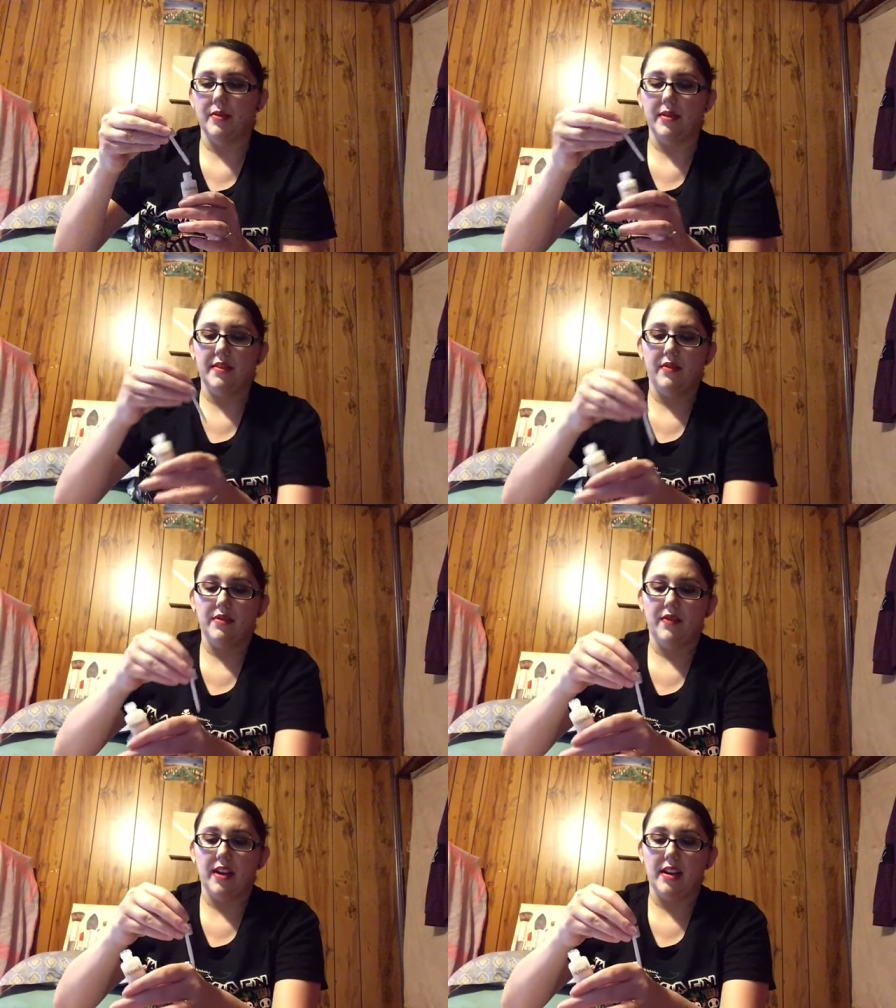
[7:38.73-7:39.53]
Ooh, this
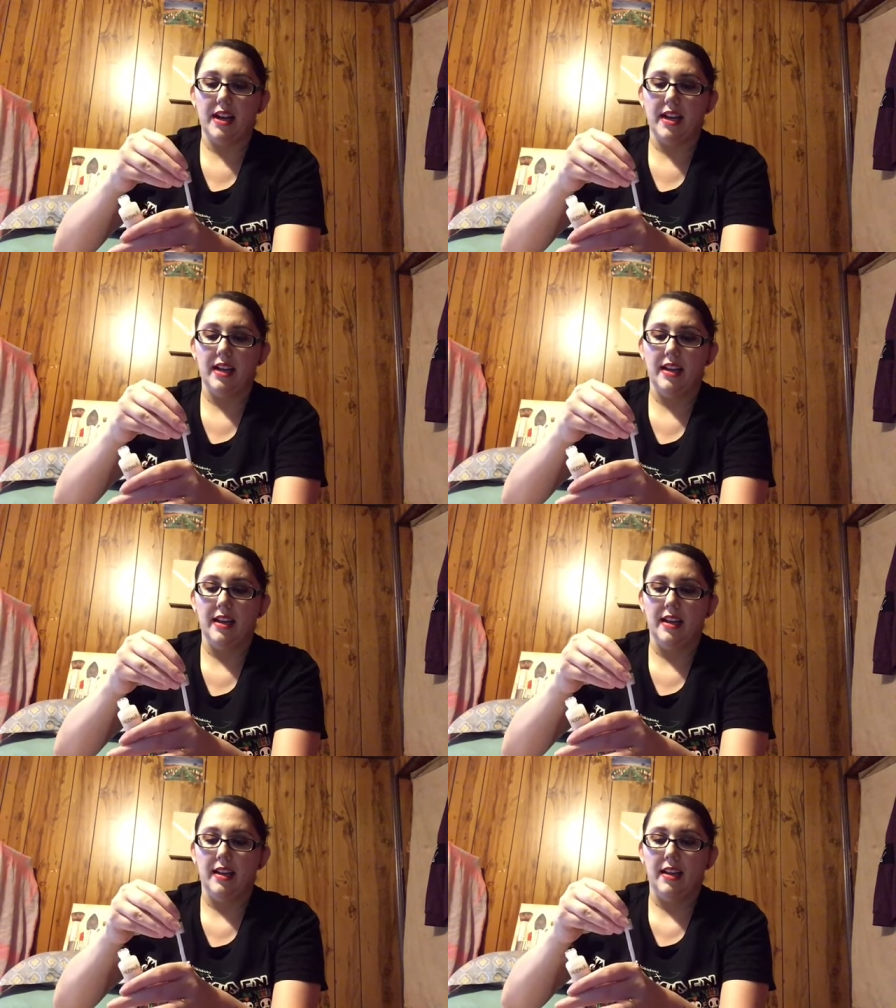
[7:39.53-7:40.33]
feels very
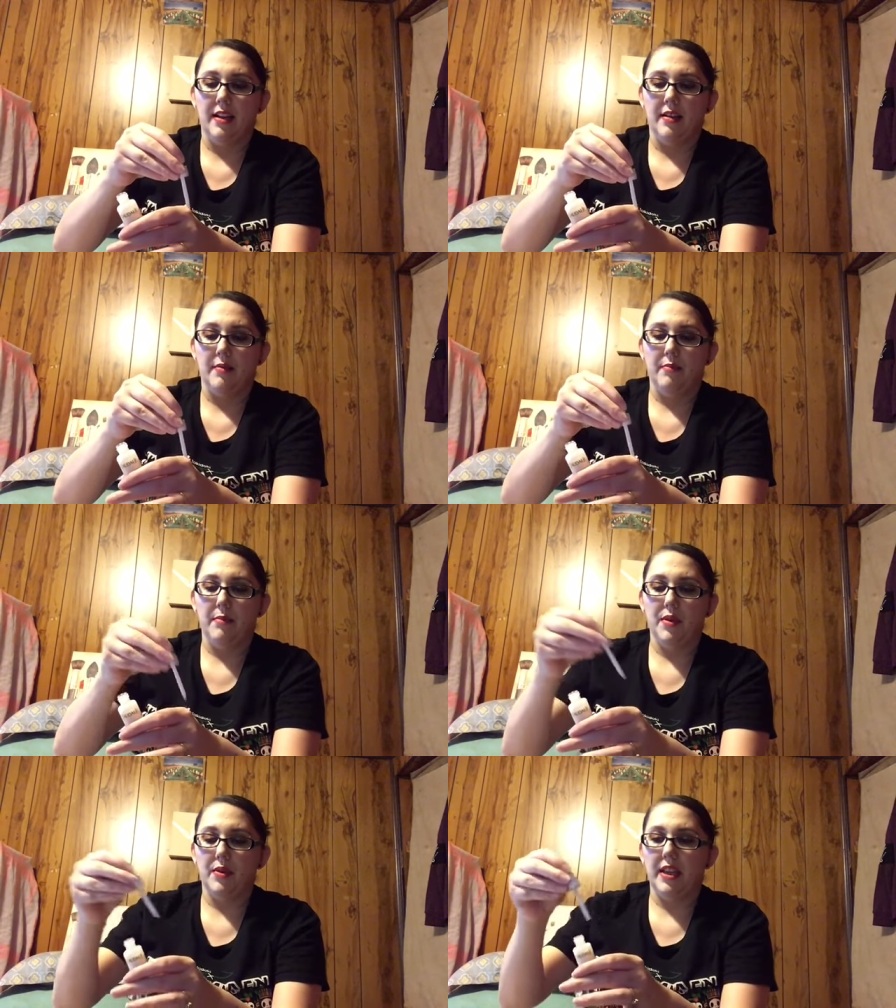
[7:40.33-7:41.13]

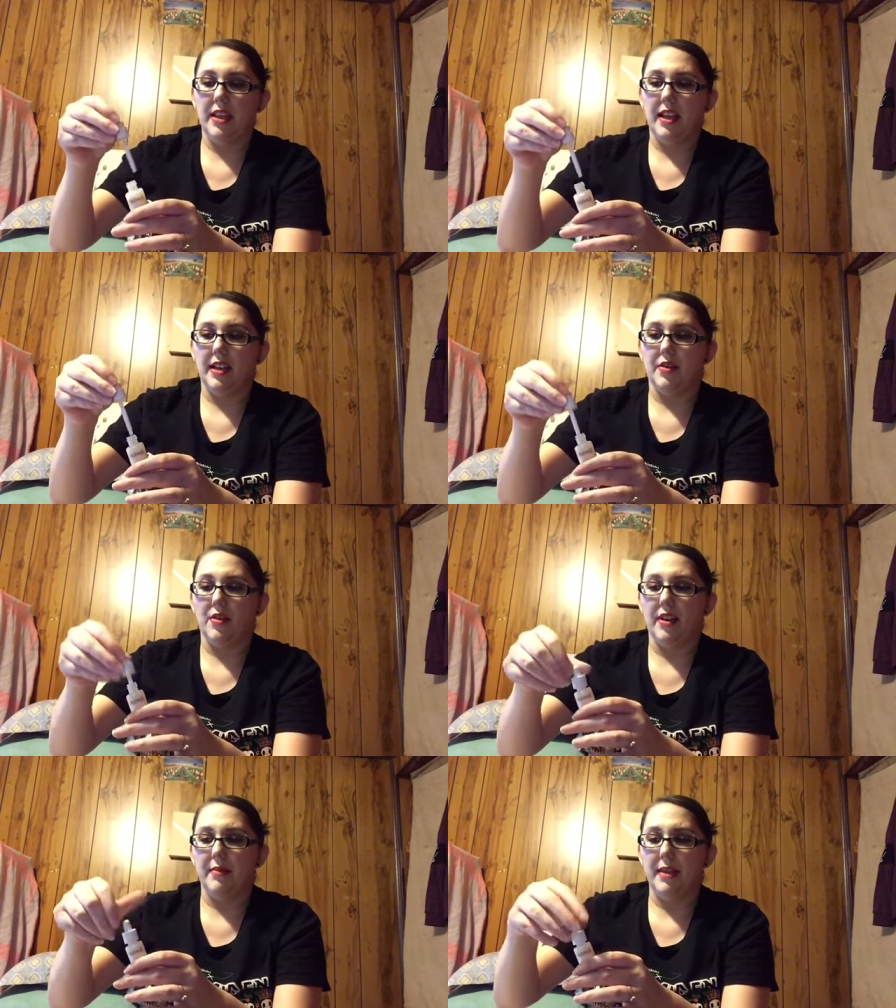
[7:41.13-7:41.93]
milky and
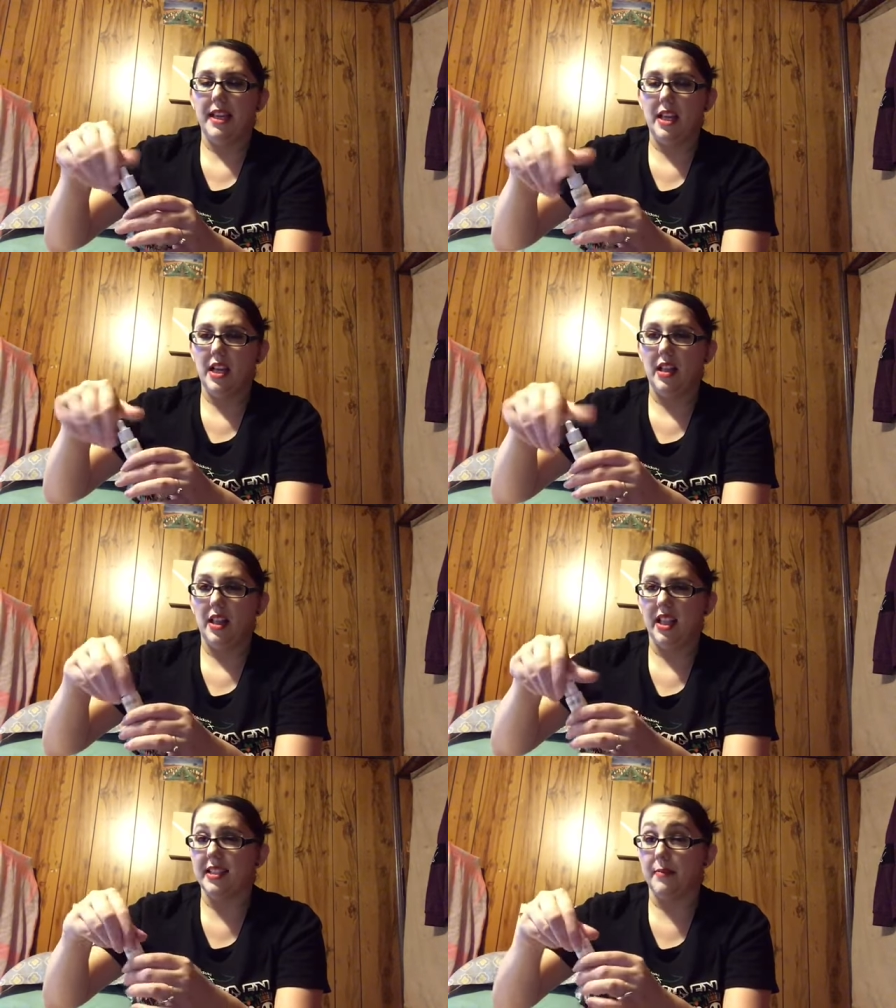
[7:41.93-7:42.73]
creamy,
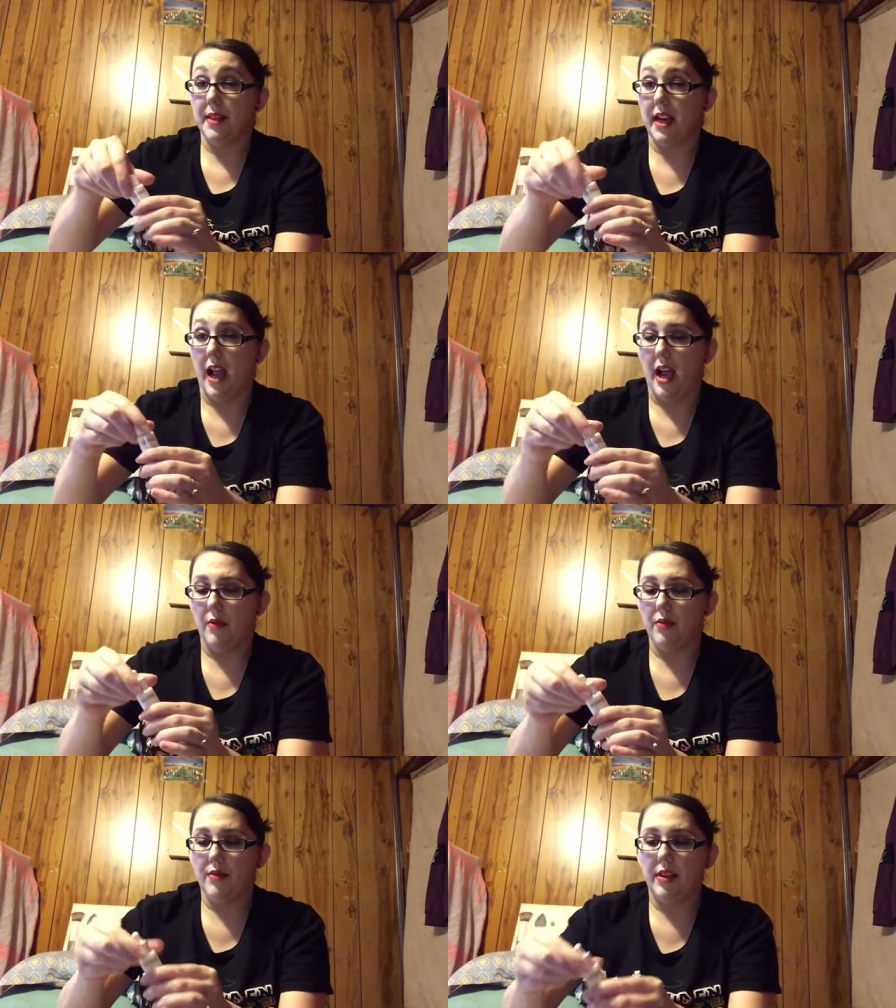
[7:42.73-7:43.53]
like something I
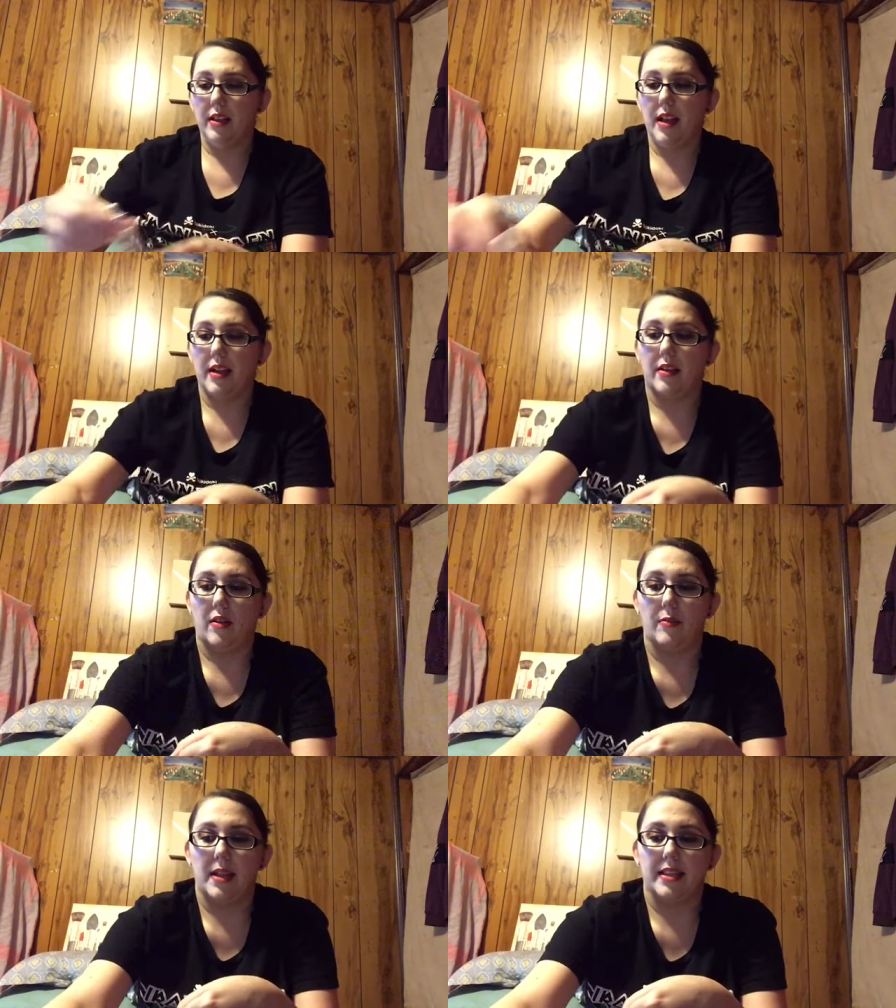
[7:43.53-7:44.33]
would really like
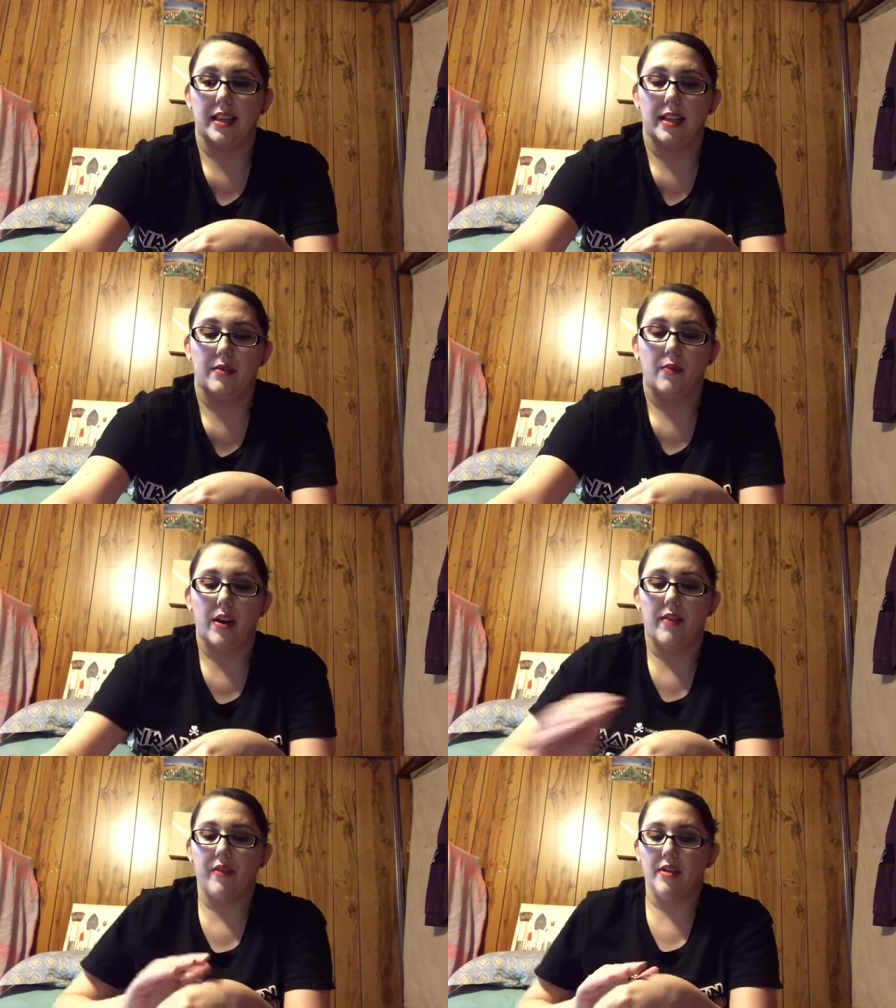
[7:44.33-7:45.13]
on my skin
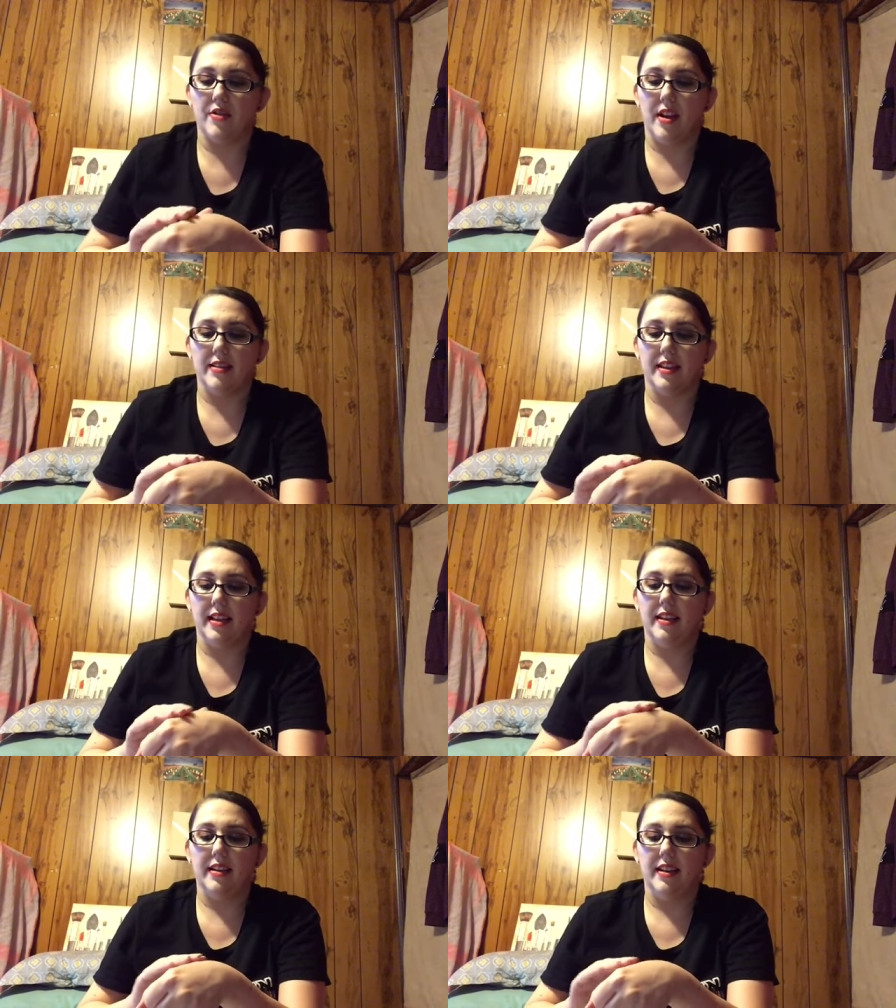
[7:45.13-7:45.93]
where I've got dry
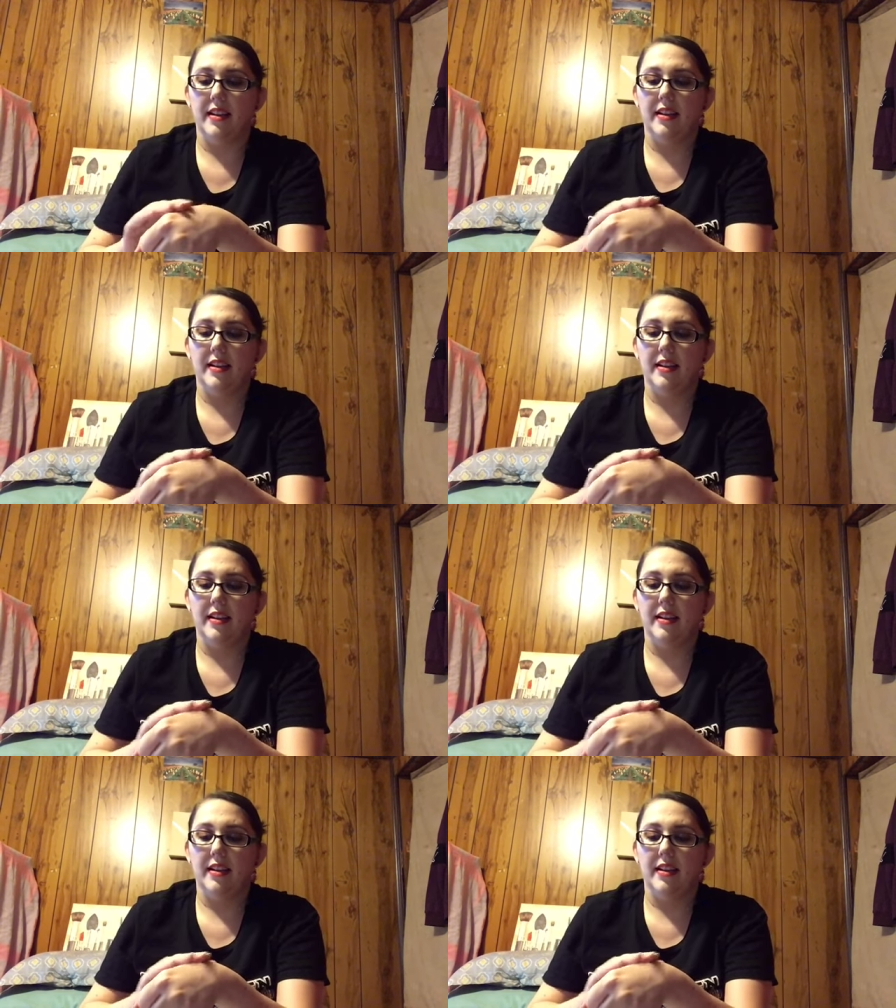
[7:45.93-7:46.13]
skin.